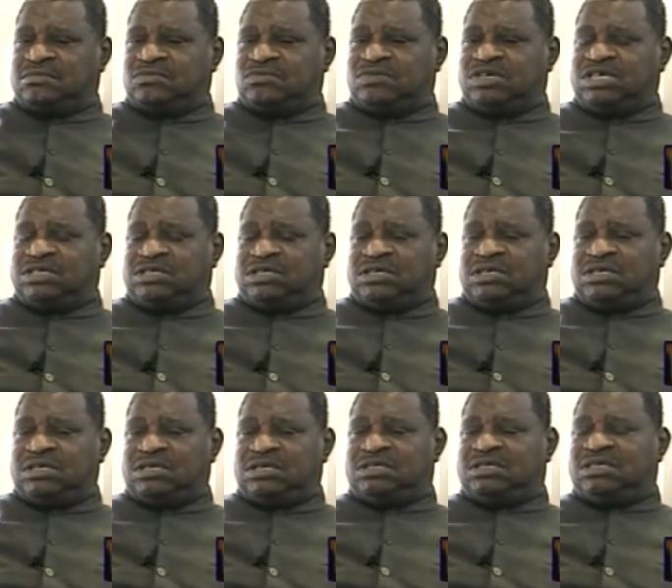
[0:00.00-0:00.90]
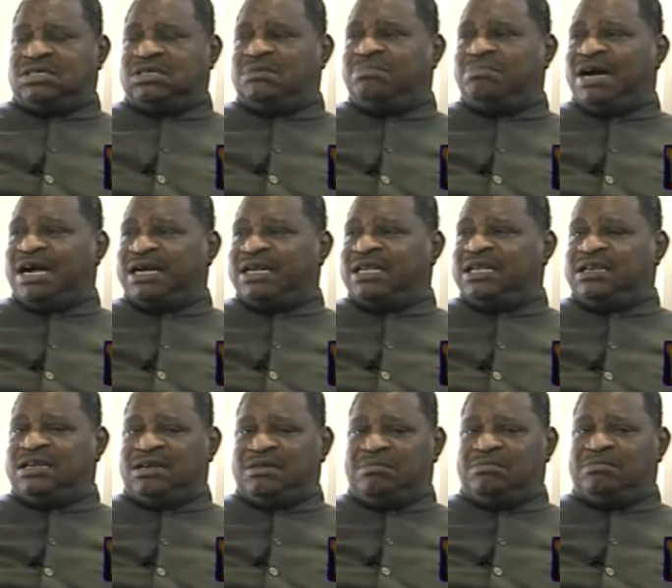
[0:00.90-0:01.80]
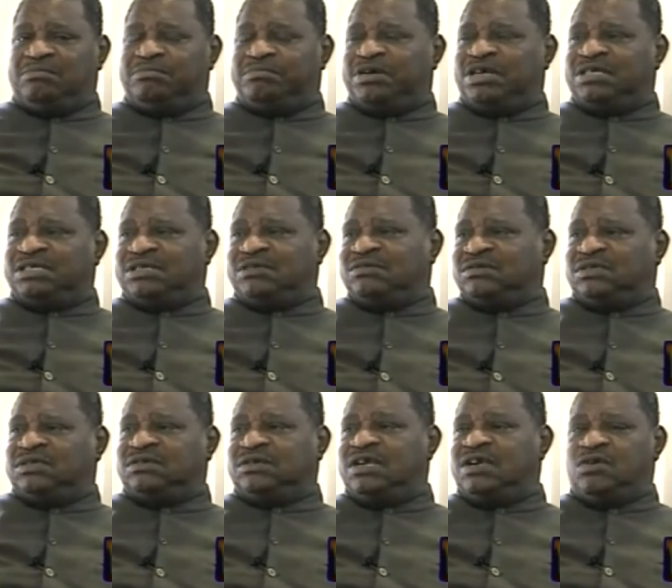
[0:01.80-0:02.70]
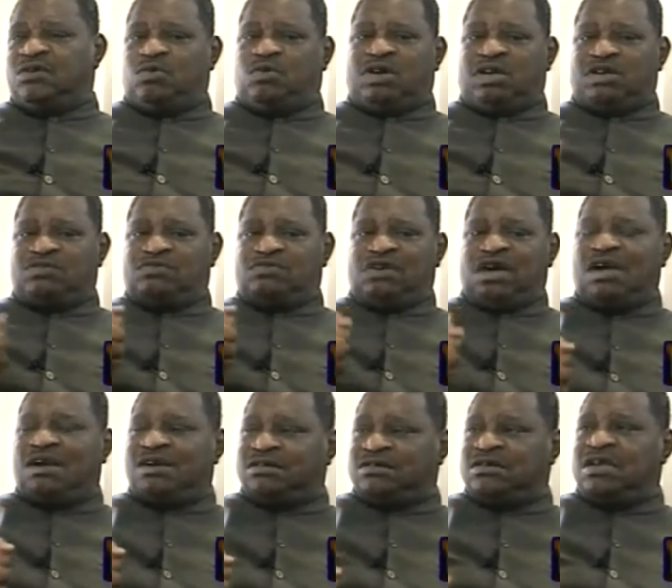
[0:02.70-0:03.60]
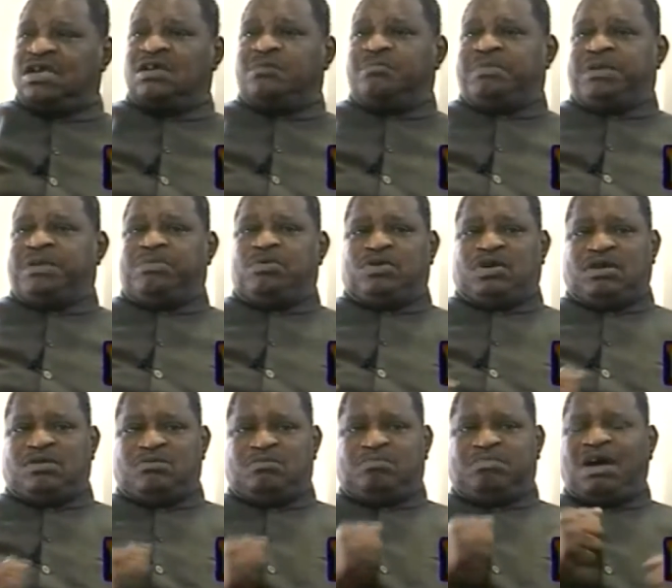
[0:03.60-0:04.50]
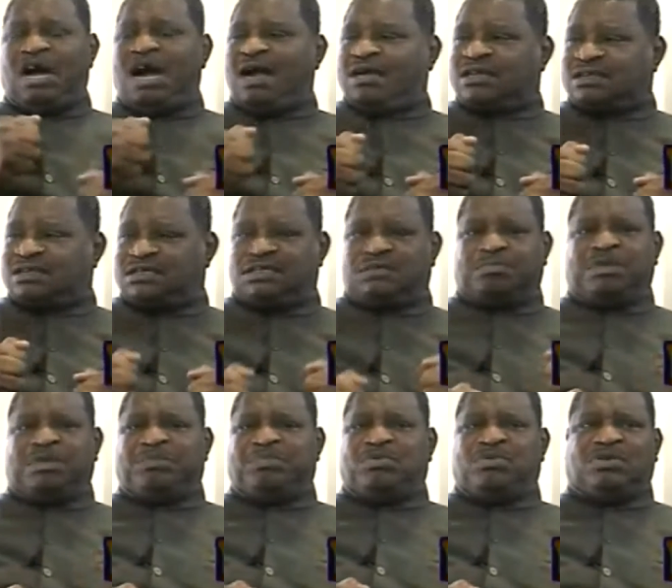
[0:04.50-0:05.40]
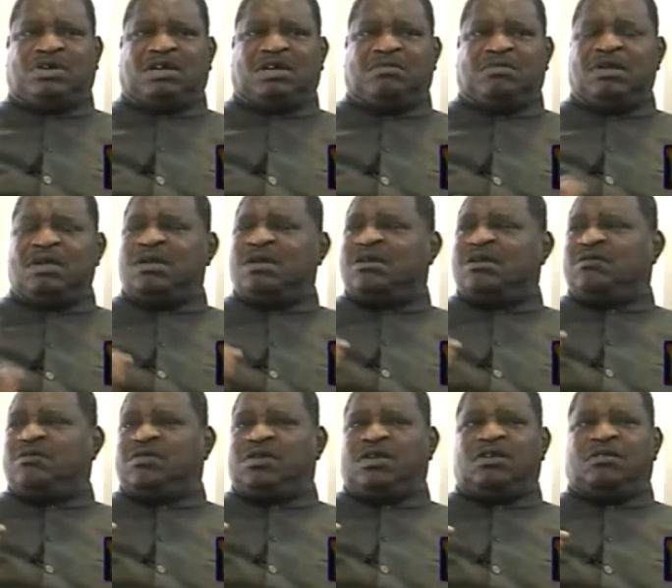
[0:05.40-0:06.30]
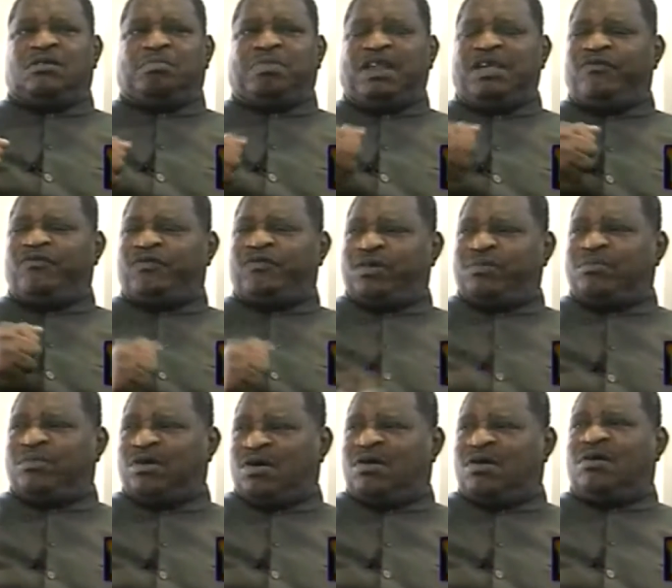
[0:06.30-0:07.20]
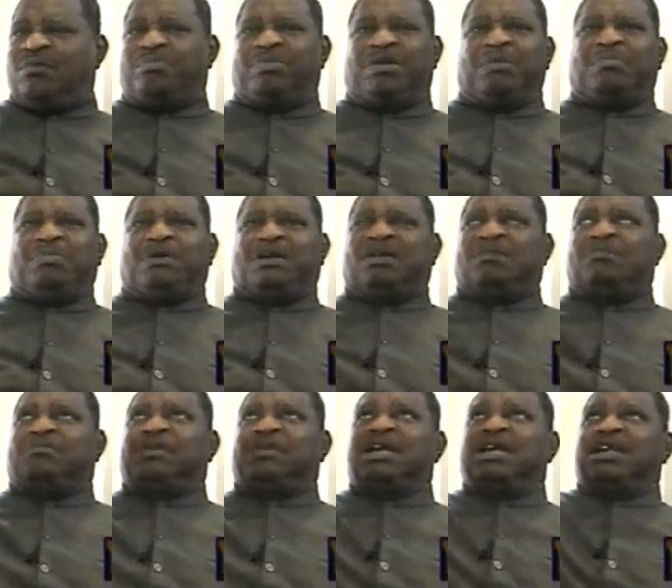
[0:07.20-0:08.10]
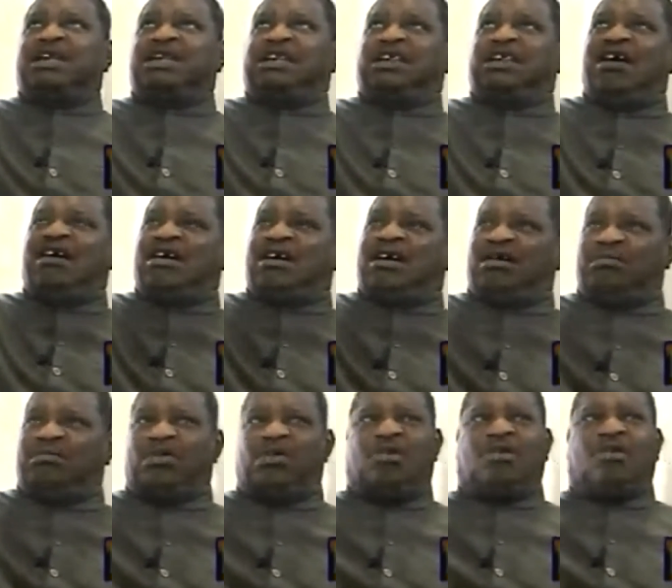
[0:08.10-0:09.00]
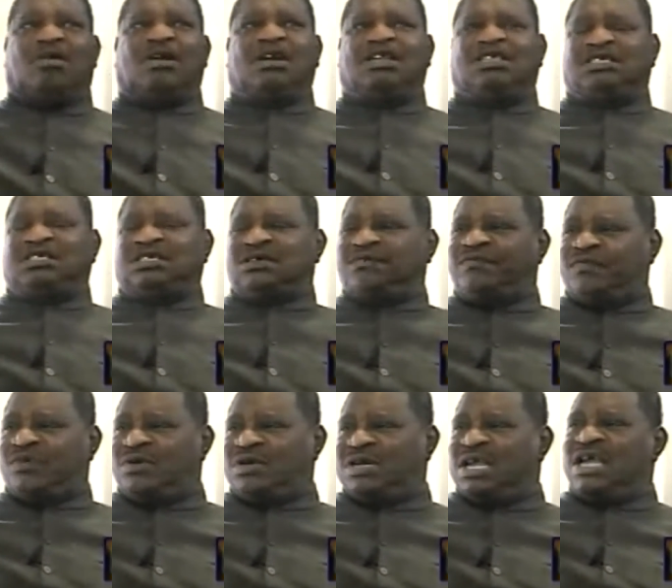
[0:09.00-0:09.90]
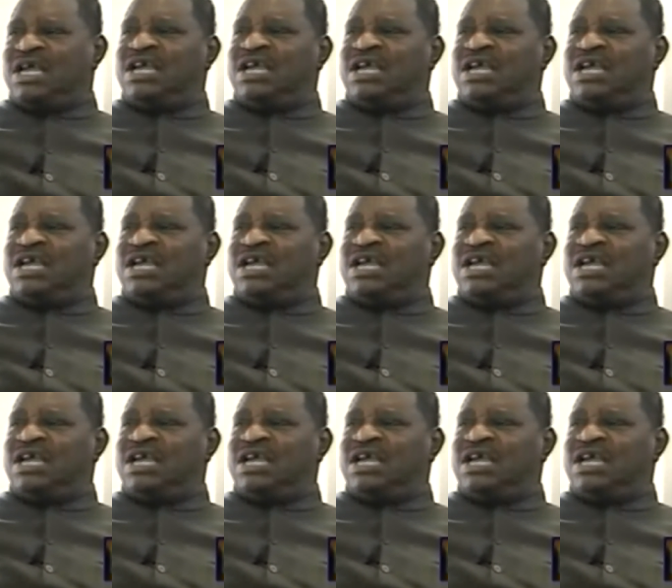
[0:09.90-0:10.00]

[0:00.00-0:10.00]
which is the body, the person who can run, people can box, people can you know play football, people can dunk a ball and so forth.